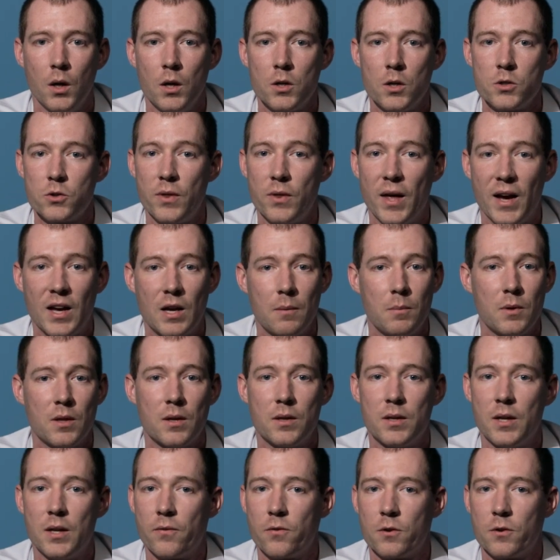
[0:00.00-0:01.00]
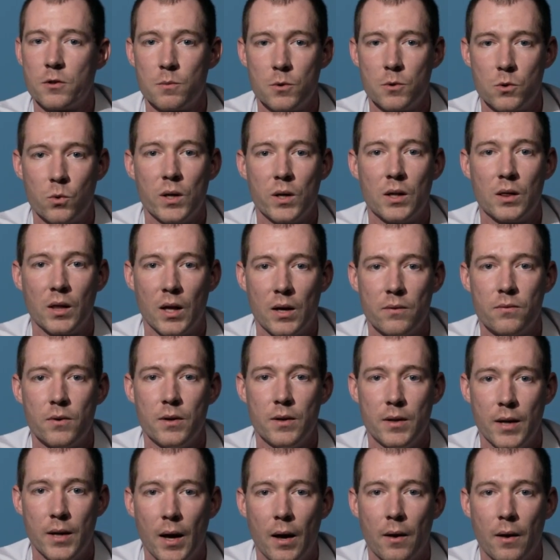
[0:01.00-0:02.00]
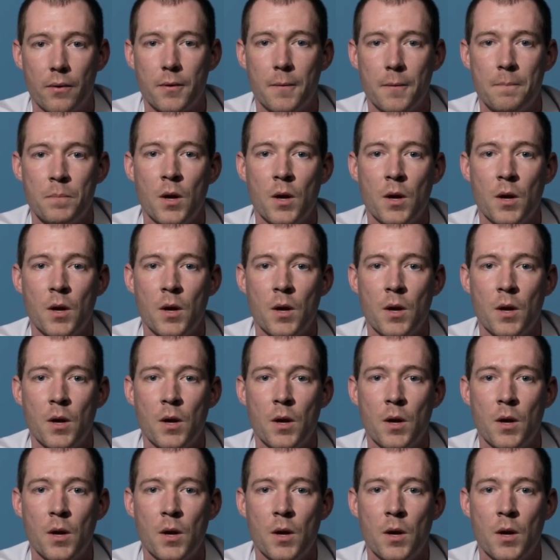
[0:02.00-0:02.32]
So that could be the difference between life and death.